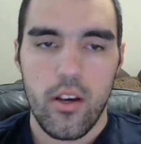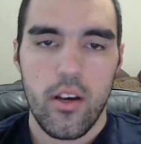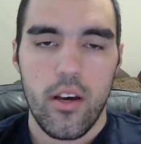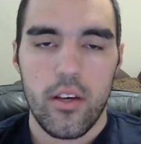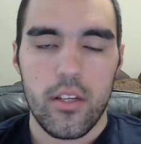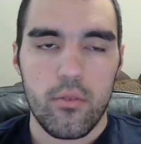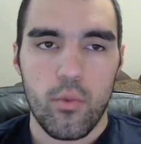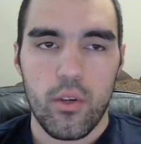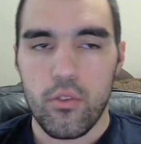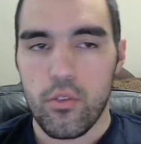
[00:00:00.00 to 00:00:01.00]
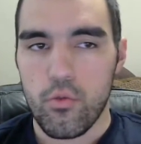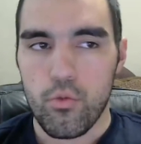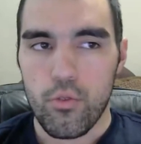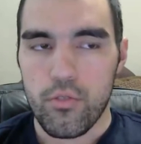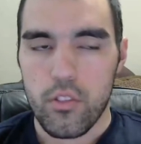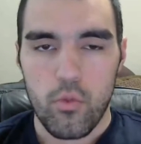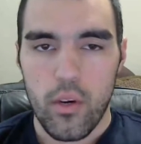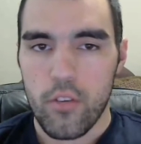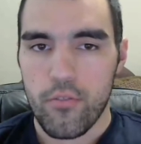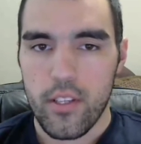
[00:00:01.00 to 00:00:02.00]
And I would want to do new roofs as
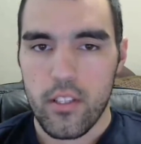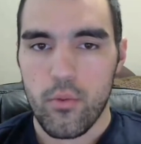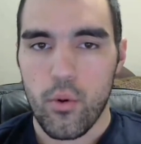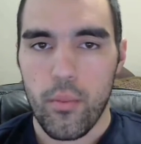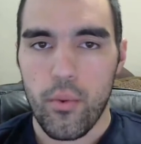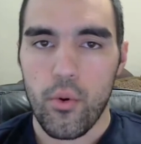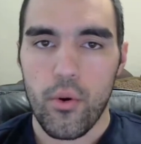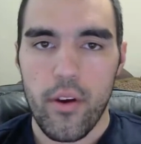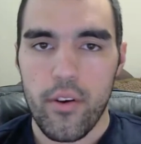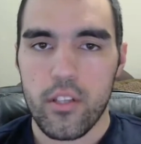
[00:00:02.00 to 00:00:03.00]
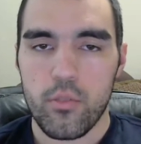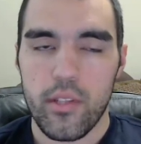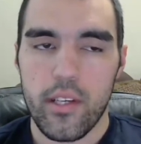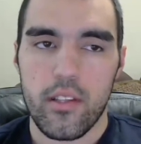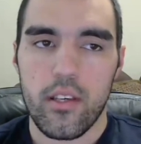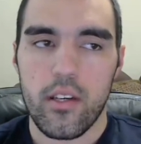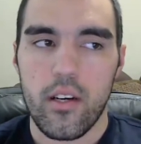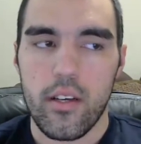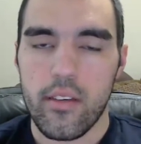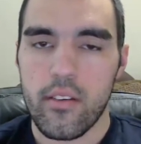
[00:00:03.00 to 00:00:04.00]
well for like the more poor areas with like the
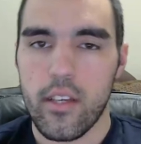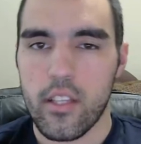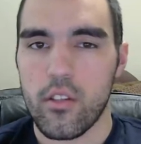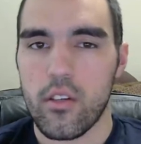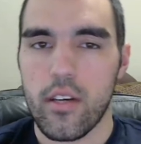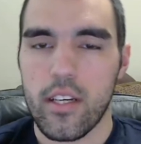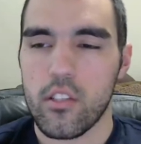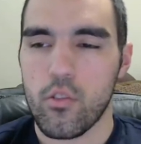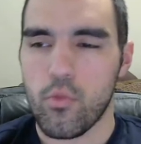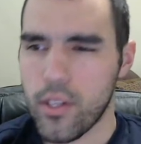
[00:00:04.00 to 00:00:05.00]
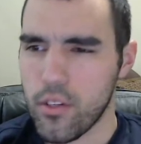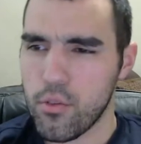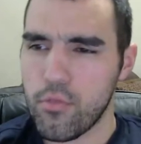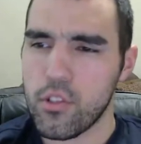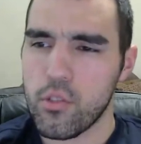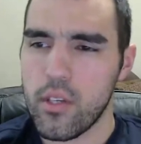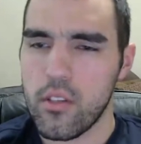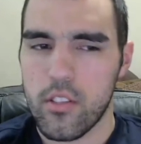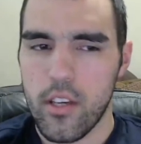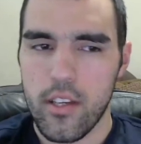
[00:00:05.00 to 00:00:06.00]
I guess the wicker roof is the way you'd
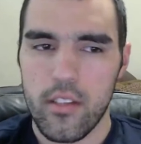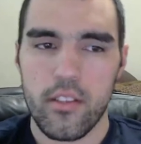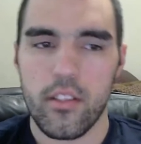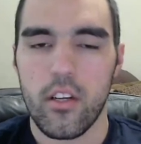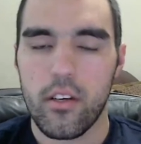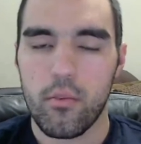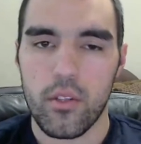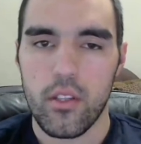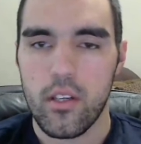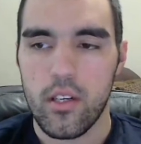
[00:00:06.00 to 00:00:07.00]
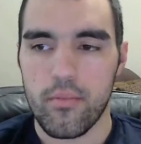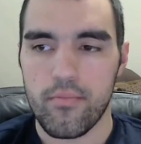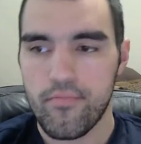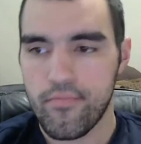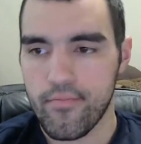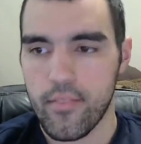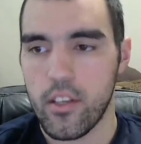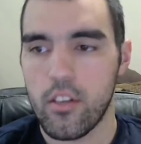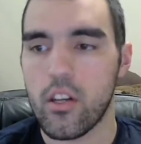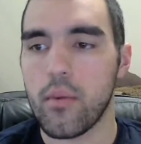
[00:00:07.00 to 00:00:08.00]
say it. You know, like with the you
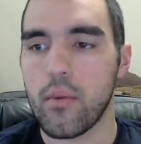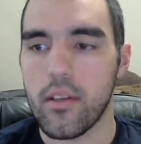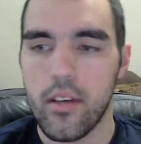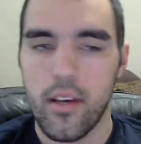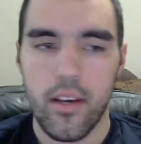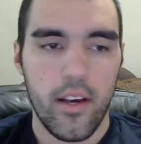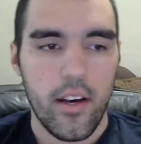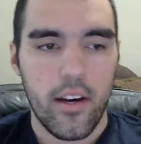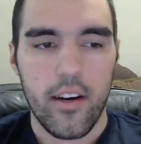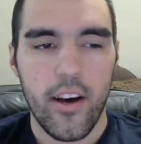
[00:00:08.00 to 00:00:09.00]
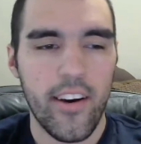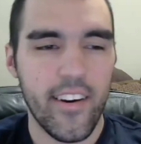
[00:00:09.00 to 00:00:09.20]
know what I mean. Uh,